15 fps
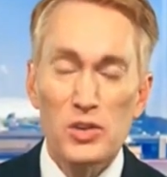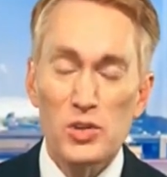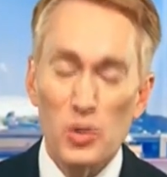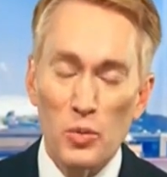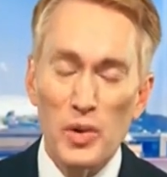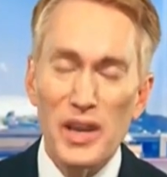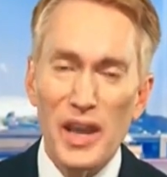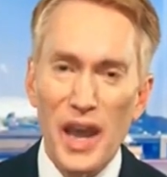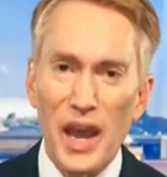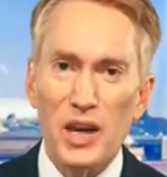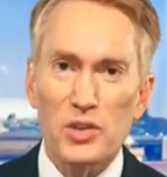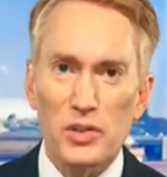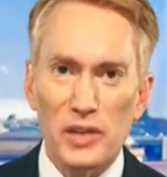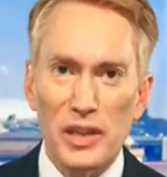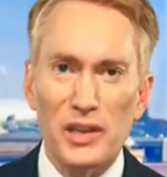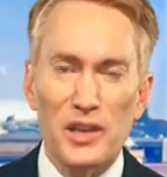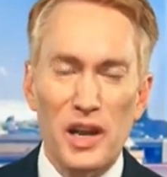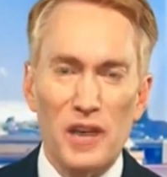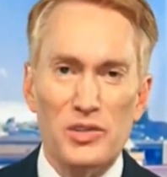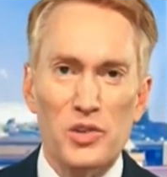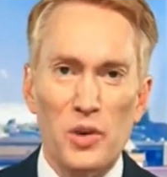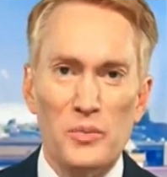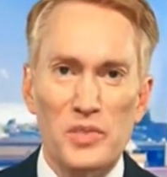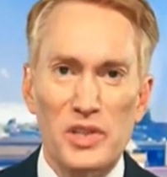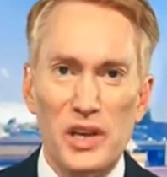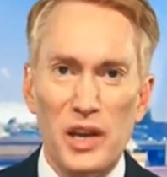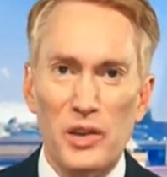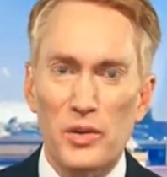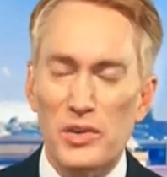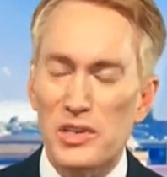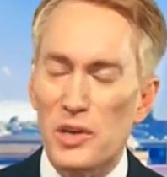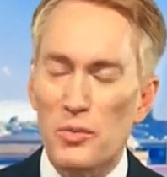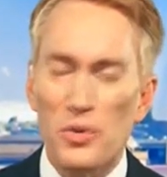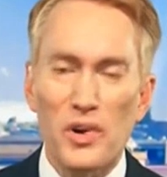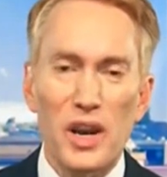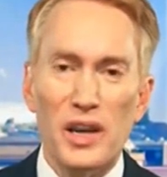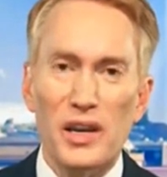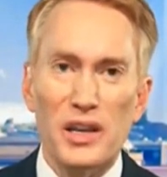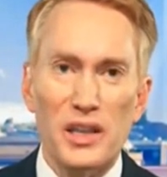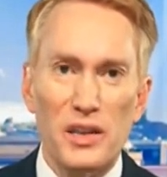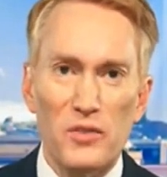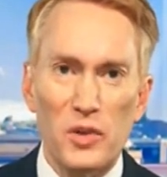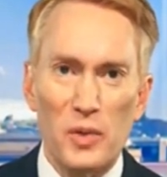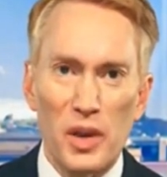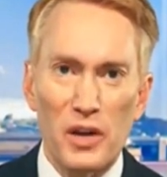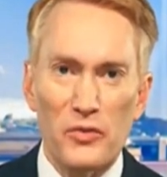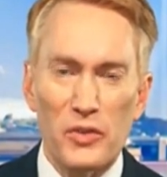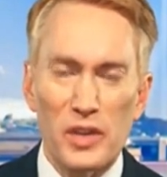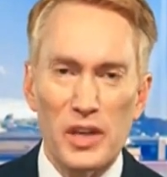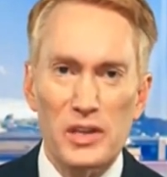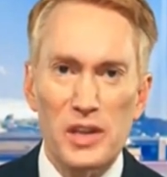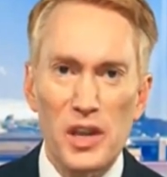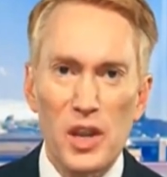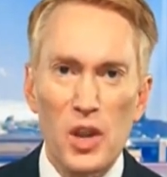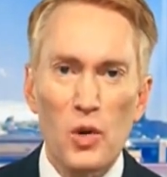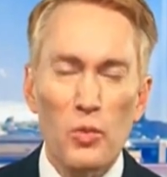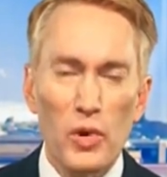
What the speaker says: So we actually locked arms together and said, we're not going to give you money for this.